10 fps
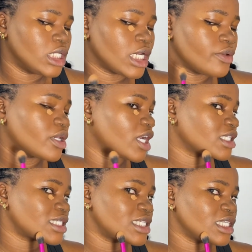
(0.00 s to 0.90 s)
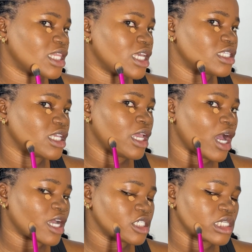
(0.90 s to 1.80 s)
Now you can see there is a
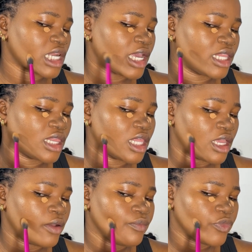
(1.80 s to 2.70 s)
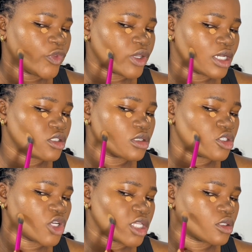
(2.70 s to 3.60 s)
harsh line there. You can
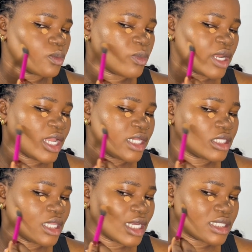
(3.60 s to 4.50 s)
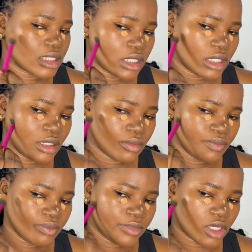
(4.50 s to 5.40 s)
just try to blend that in,
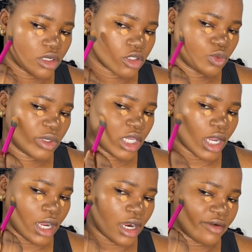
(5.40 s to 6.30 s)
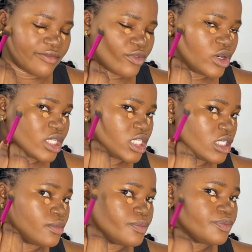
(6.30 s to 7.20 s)
because we are
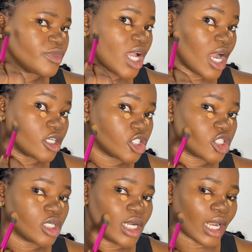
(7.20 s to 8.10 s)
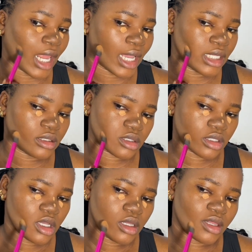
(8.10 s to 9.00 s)
avoiding harsh lines.
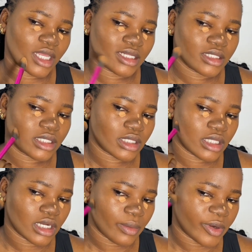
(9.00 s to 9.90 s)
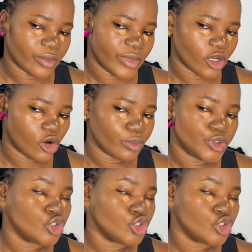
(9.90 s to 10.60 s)
That is the thing about makeup.